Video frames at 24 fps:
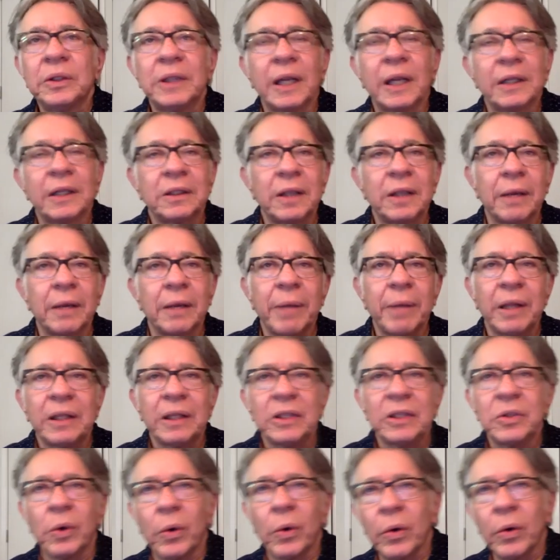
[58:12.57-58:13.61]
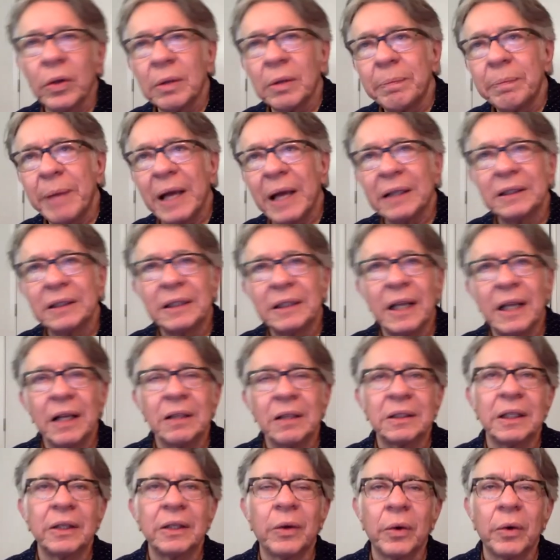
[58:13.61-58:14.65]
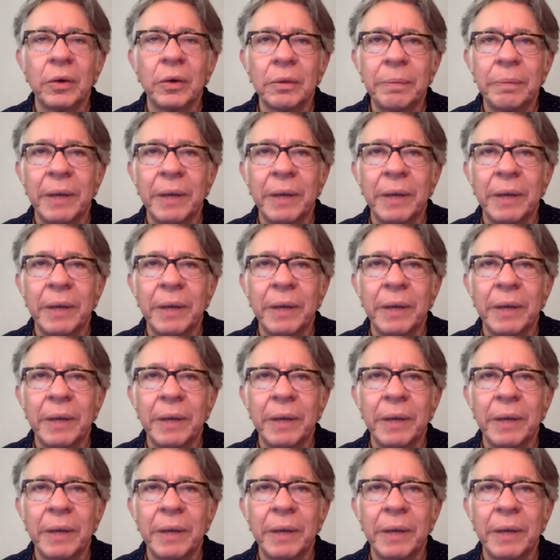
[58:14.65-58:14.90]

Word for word: I, I bought these oil pastels and the oil,